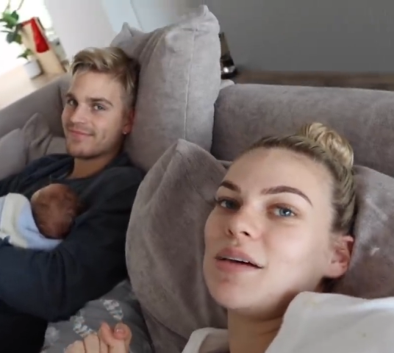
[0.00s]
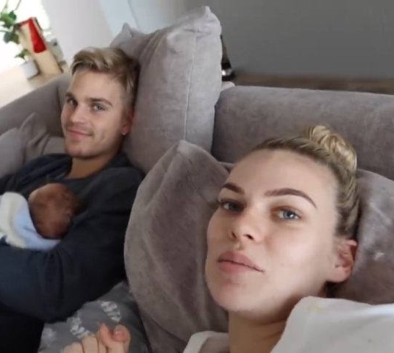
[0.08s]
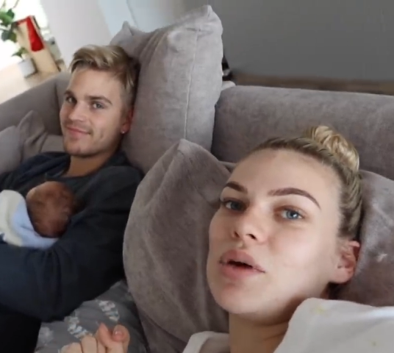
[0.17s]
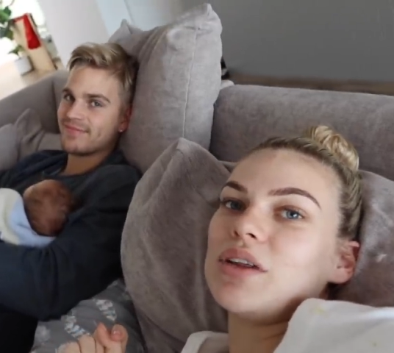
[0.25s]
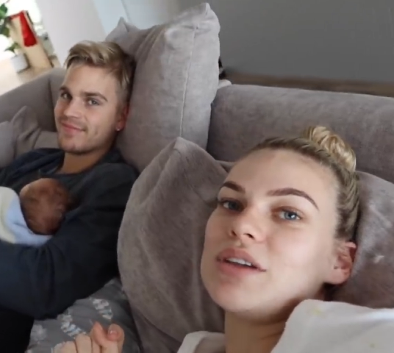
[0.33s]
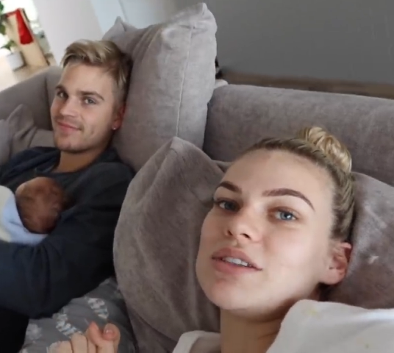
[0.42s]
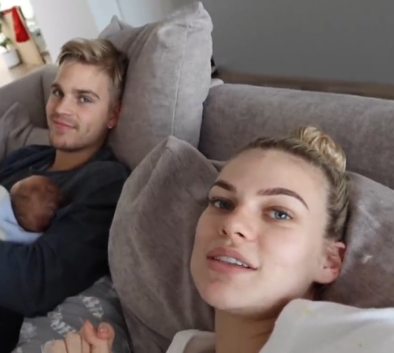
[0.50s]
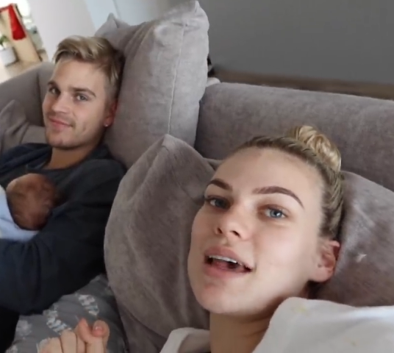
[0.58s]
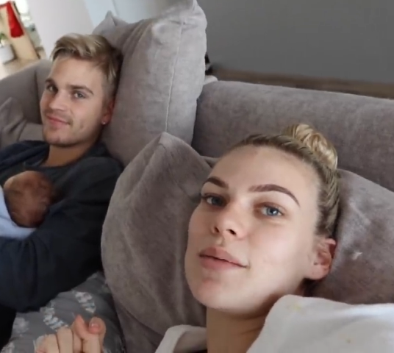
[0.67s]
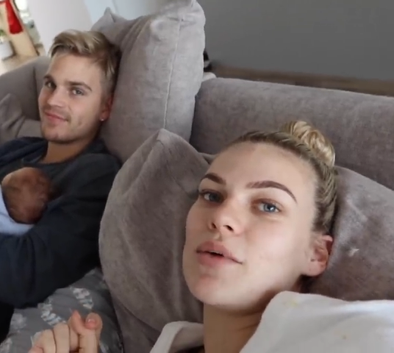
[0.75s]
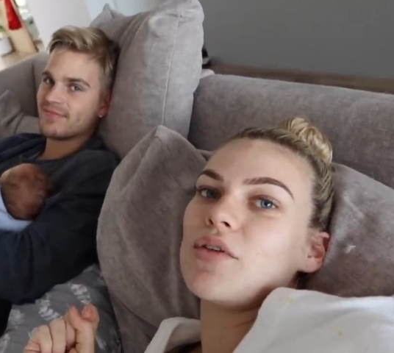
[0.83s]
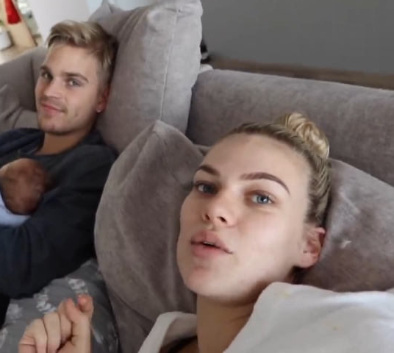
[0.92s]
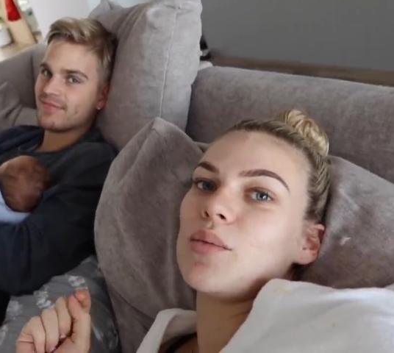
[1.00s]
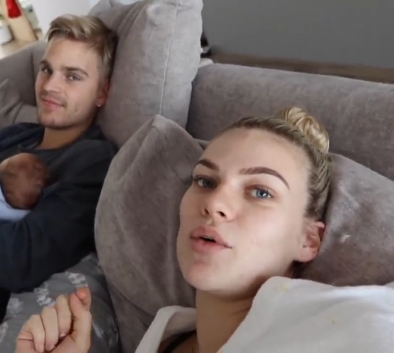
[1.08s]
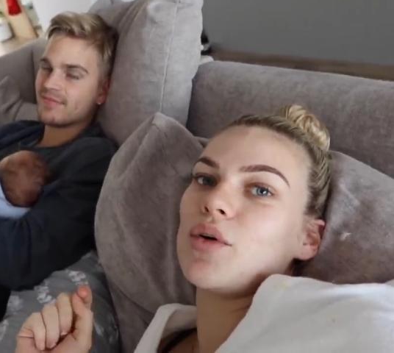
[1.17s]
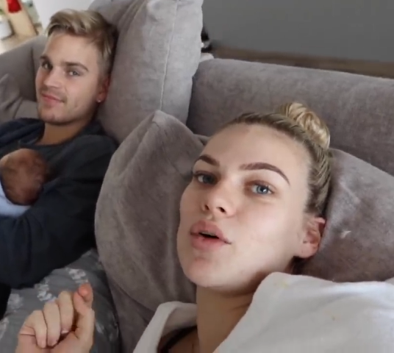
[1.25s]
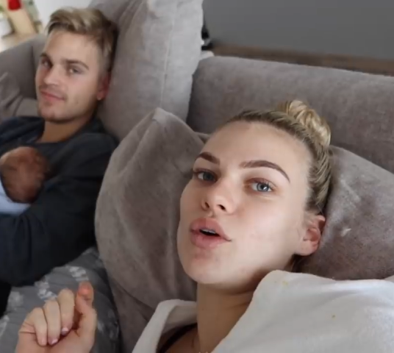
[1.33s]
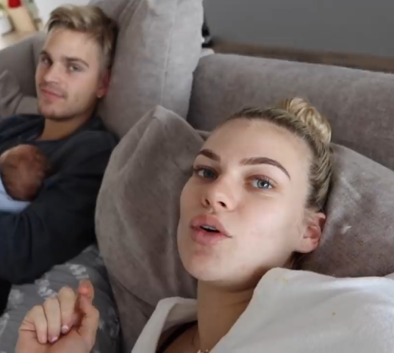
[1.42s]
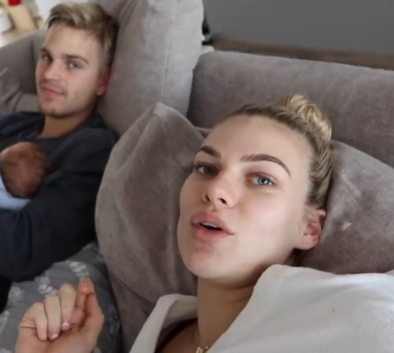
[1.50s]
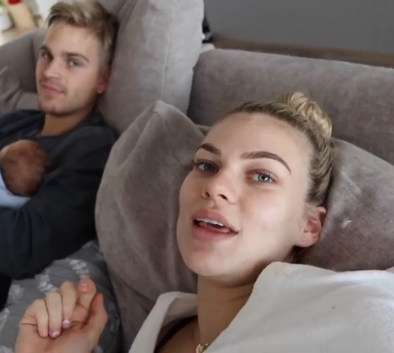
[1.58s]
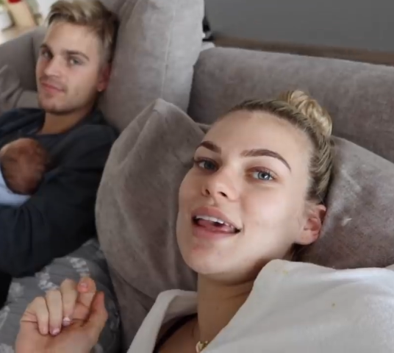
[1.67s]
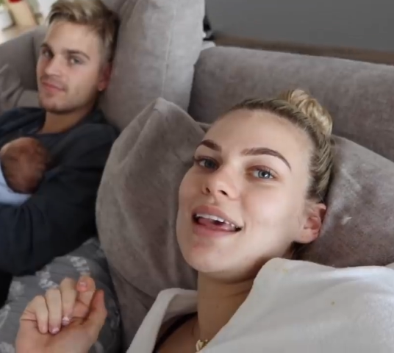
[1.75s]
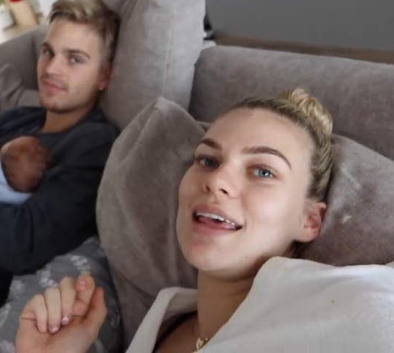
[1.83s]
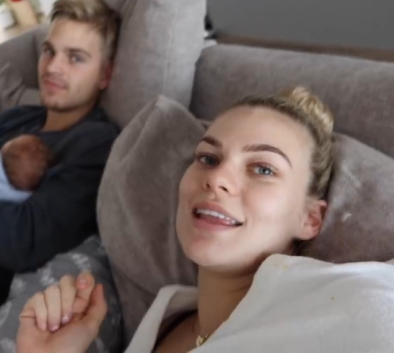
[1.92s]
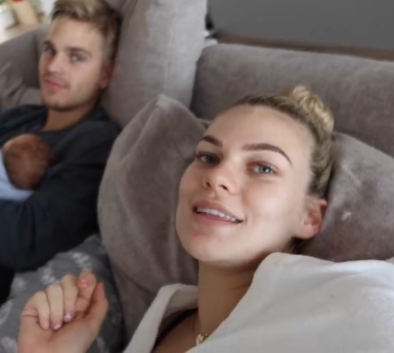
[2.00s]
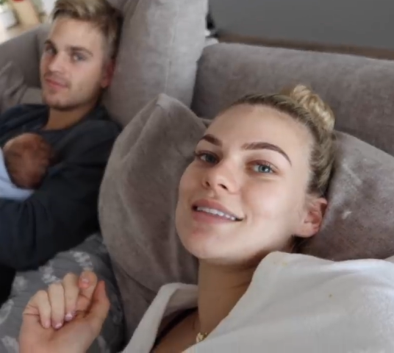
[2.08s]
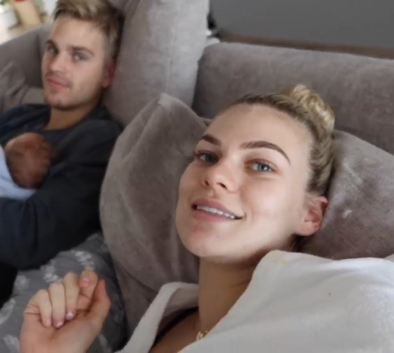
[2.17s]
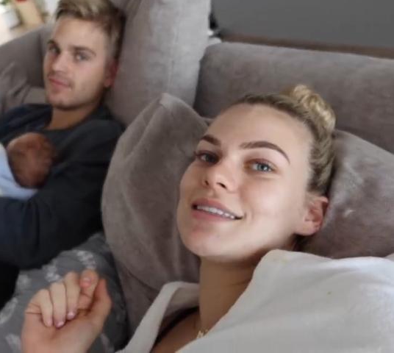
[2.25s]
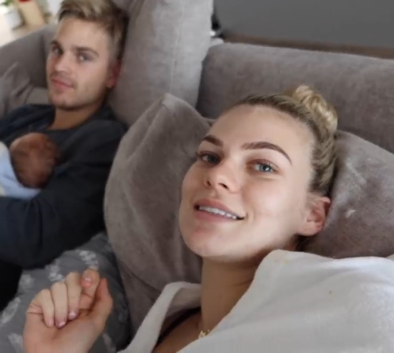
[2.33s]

Speaker 1: Molly just came over and bought cookies.